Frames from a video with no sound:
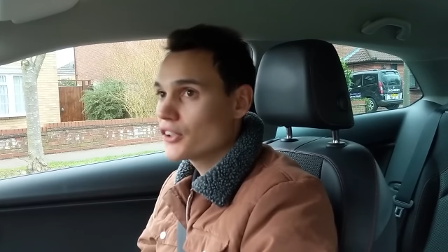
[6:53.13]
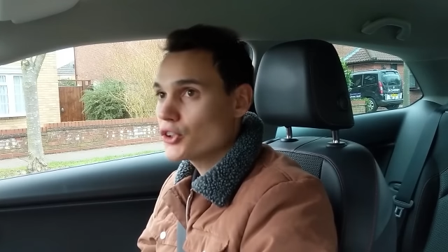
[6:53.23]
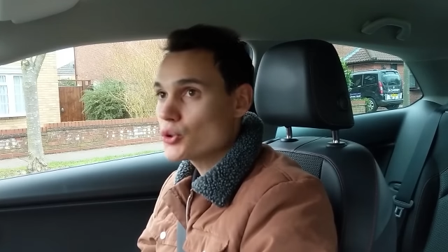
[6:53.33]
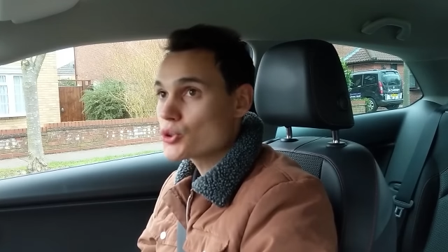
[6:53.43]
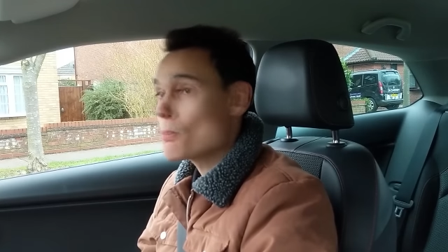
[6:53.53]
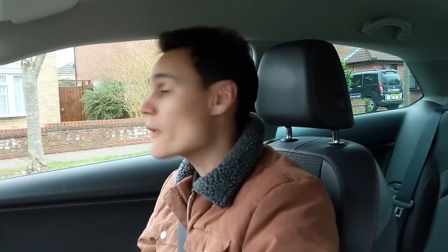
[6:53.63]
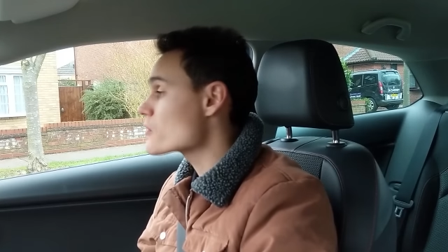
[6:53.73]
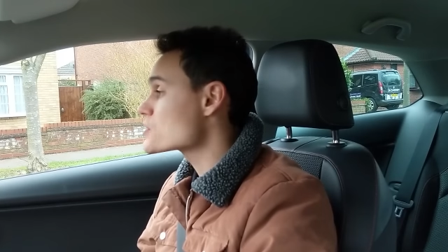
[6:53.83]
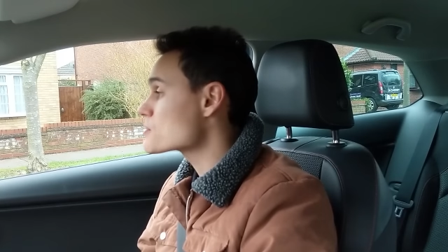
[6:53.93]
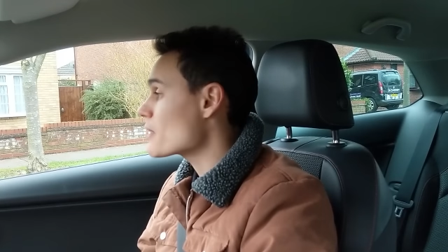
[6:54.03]
use your
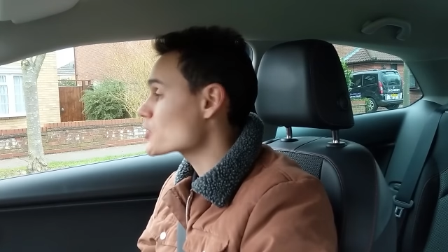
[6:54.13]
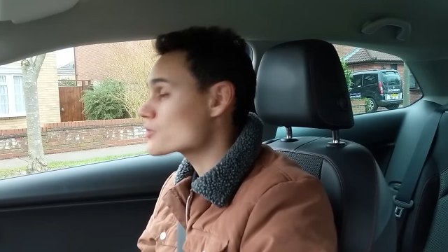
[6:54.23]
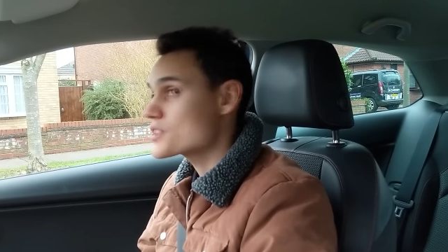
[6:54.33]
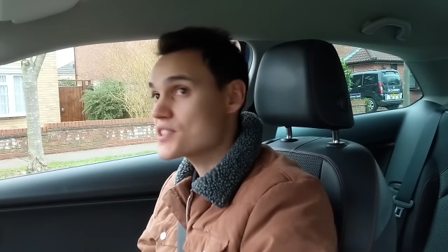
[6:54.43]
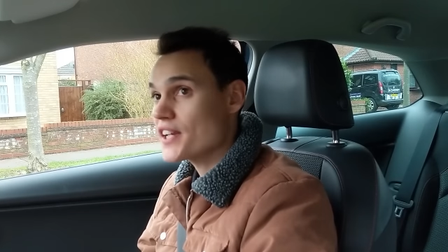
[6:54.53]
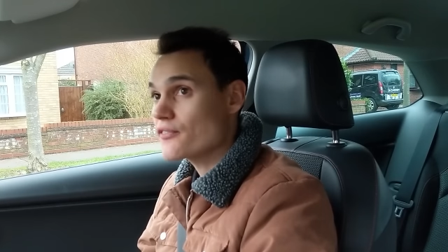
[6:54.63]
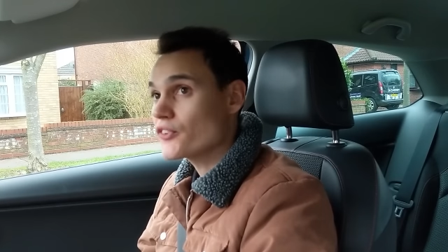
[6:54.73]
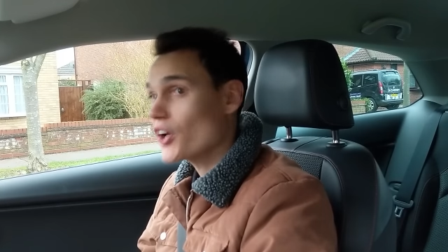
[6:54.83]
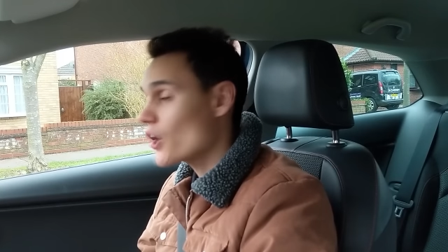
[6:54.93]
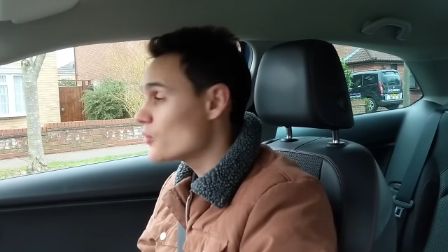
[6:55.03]
mirrors to make sure it's safe
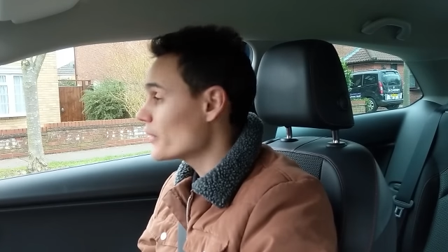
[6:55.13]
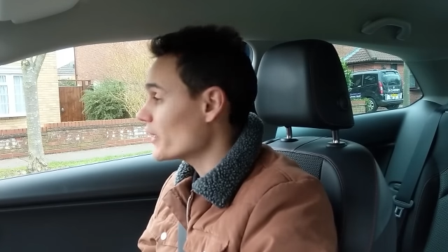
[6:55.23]
to go,